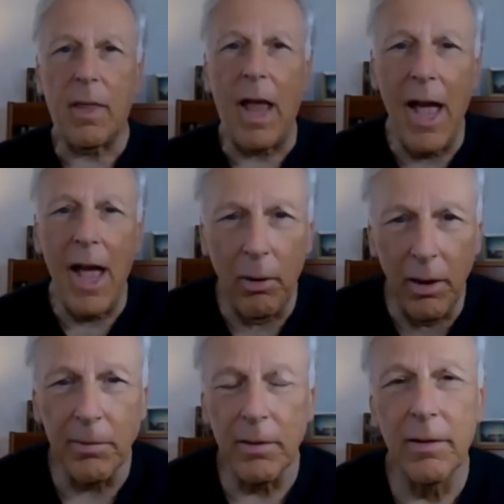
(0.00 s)

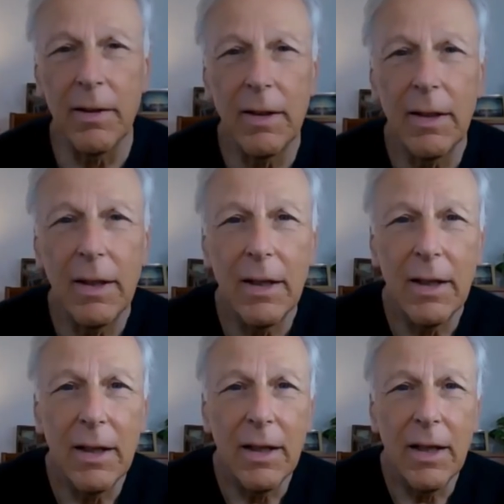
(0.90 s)
However,
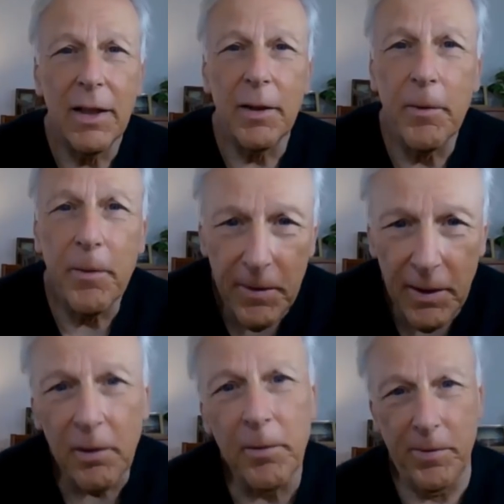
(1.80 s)
the
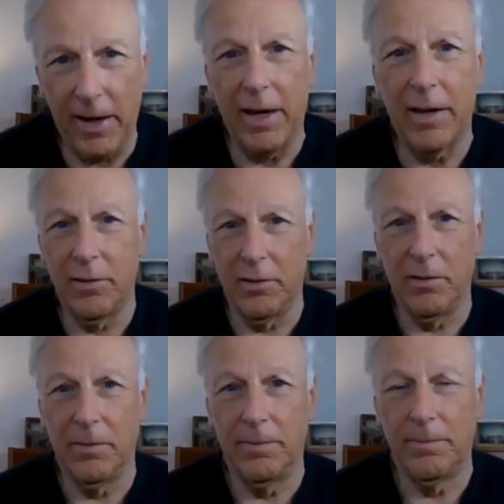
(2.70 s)
fear
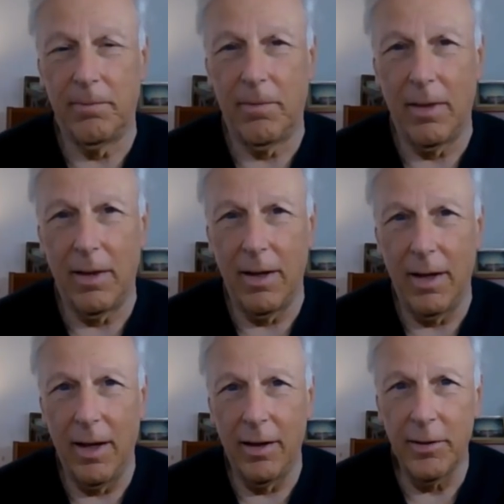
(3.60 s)
factor
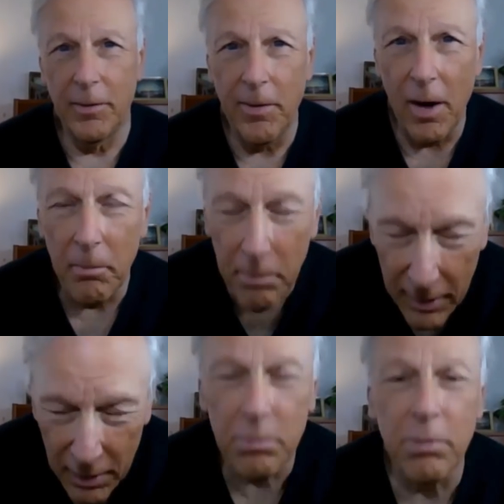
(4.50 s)
is a far
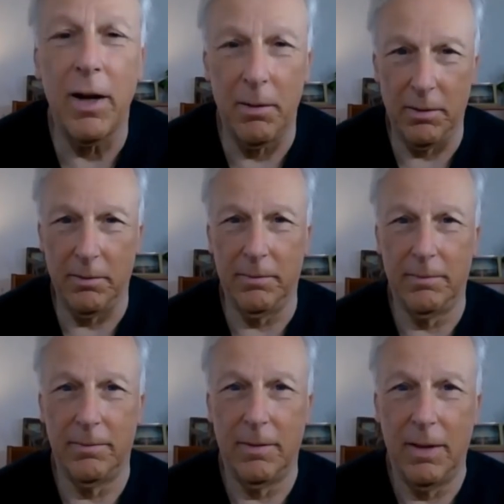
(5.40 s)
bigger problem.
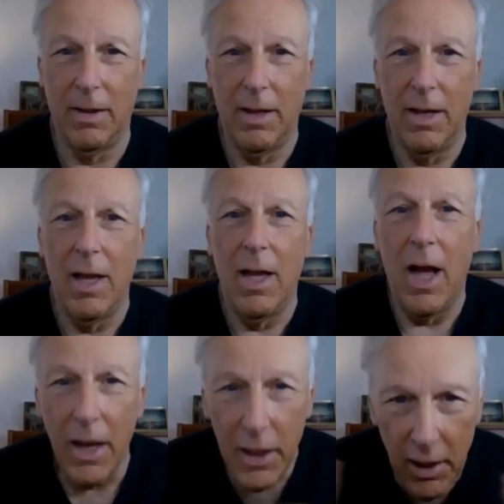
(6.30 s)

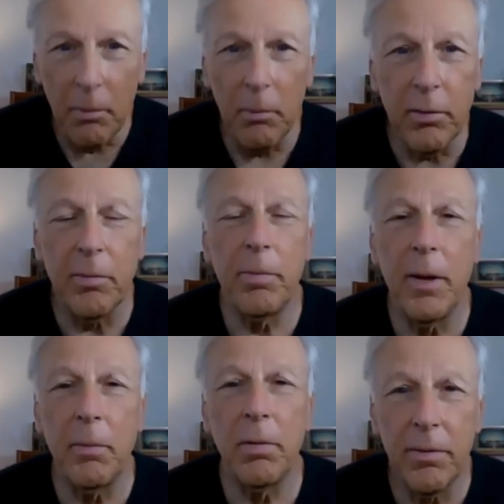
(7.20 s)
A number of
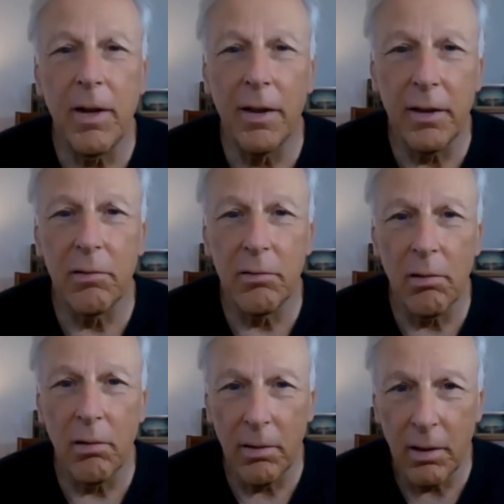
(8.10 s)
people have gotten
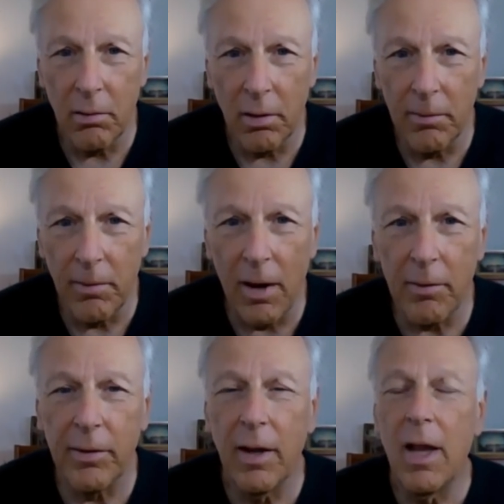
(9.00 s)

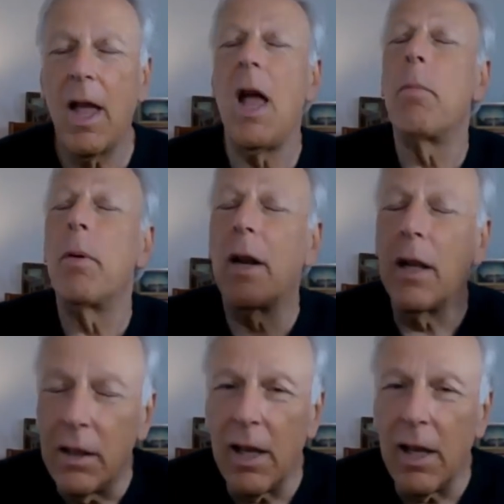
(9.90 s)
coronavirus, but a
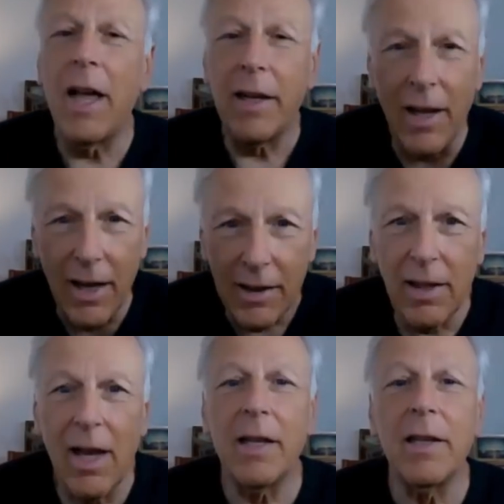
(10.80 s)
lot, lot,
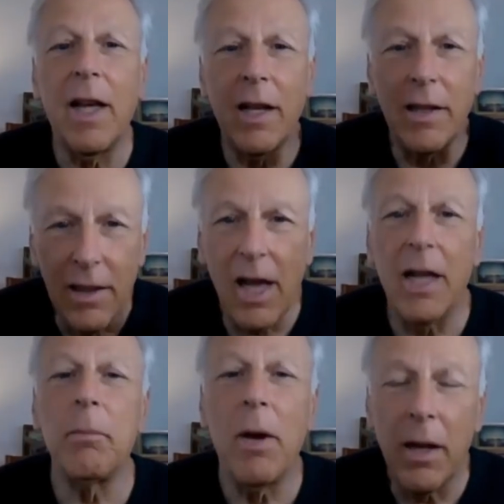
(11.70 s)
lot, lot,
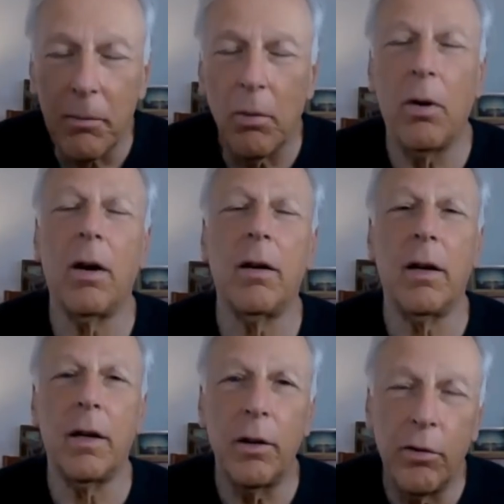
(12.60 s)
lot, lot more
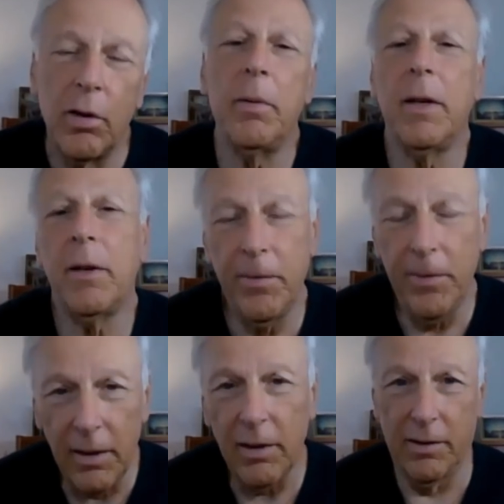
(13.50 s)
are contributing
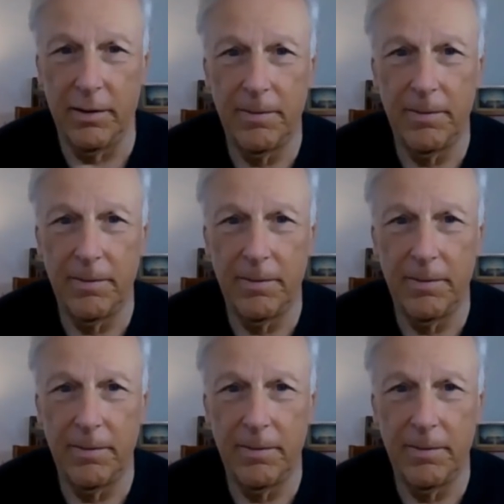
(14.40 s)
fear